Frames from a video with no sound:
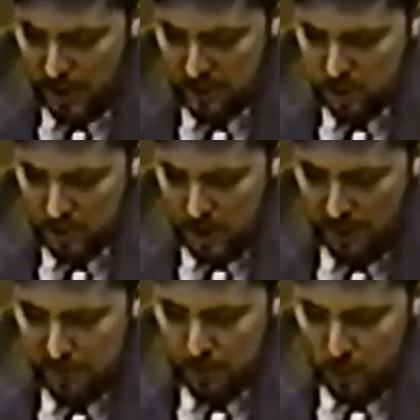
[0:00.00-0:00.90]
collection
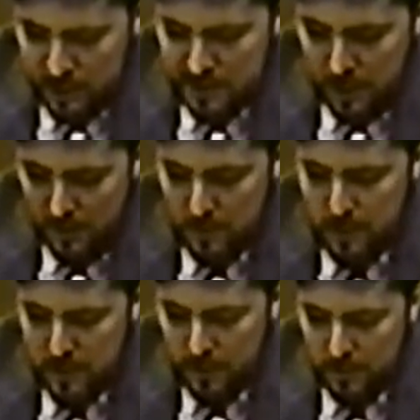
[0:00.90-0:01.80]
of books and other
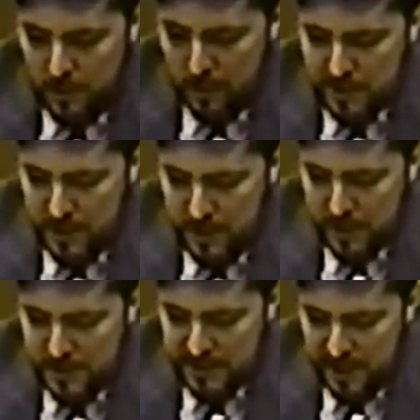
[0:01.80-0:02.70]
materials
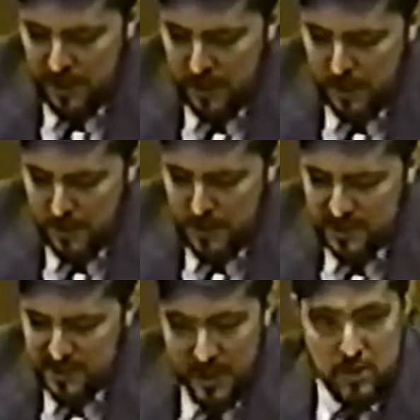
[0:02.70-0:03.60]
in dissent, in
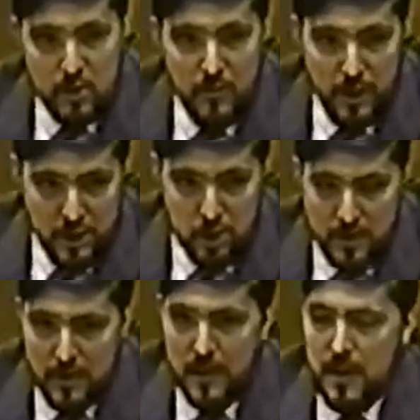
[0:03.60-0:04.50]
to
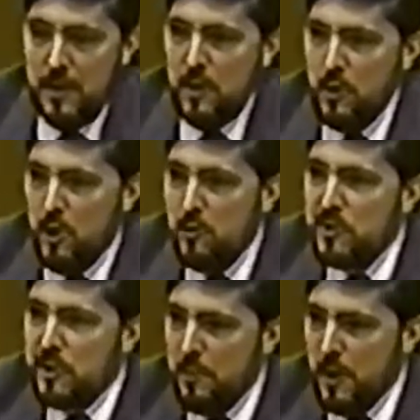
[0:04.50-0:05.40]
religion. There
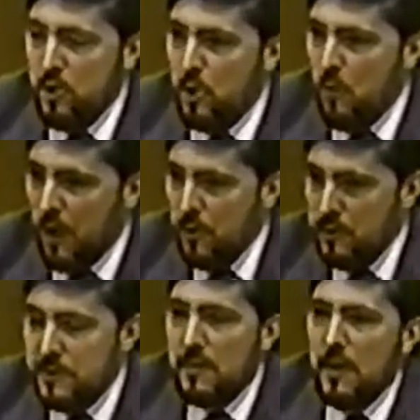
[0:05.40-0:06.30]
used to be two
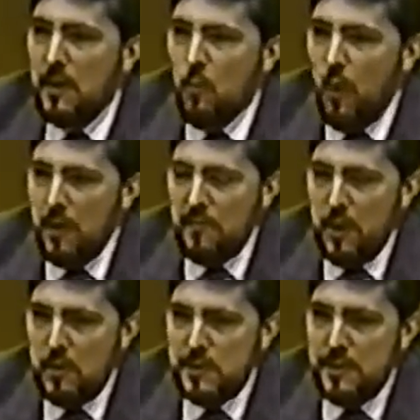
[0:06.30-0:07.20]
others. One of
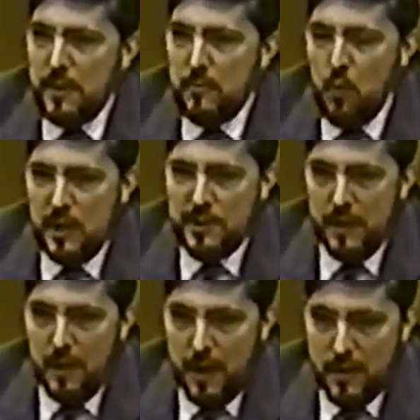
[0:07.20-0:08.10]
those eh, was
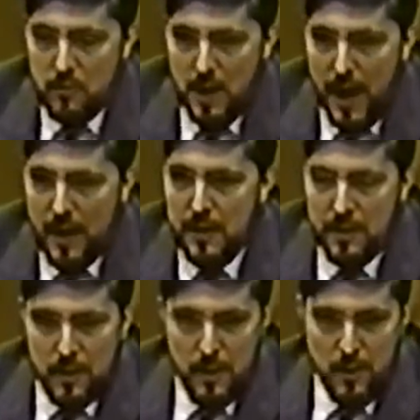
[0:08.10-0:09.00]
in Leningrad
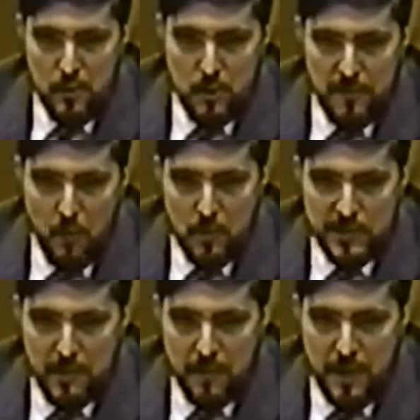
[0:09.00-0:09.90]
in the
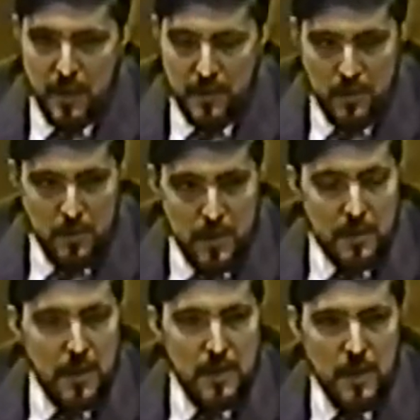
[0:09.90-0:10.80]
heretofore Soviet
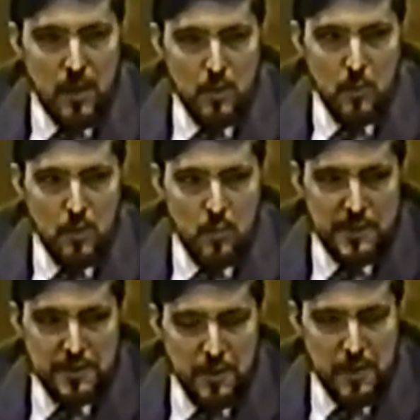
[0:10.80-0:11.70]
Union, and the other one
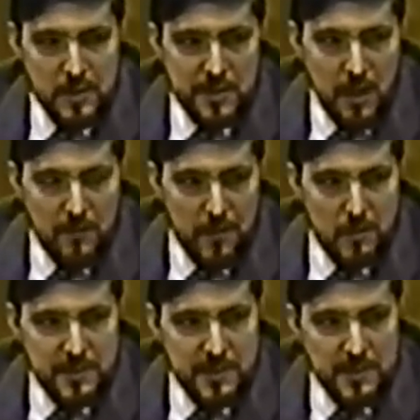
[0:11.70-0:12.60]
was the
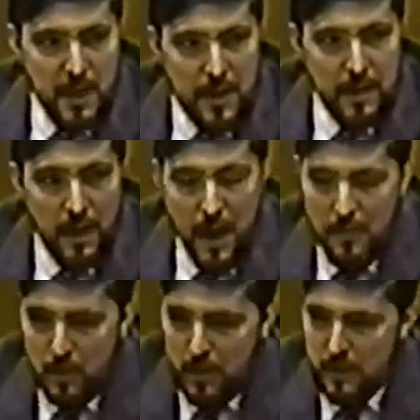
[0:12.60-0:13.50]
Theosophical Society
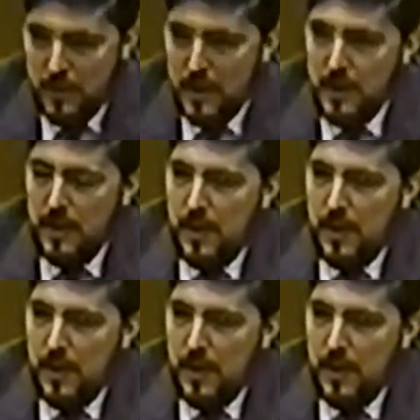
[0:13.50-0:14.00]
Library,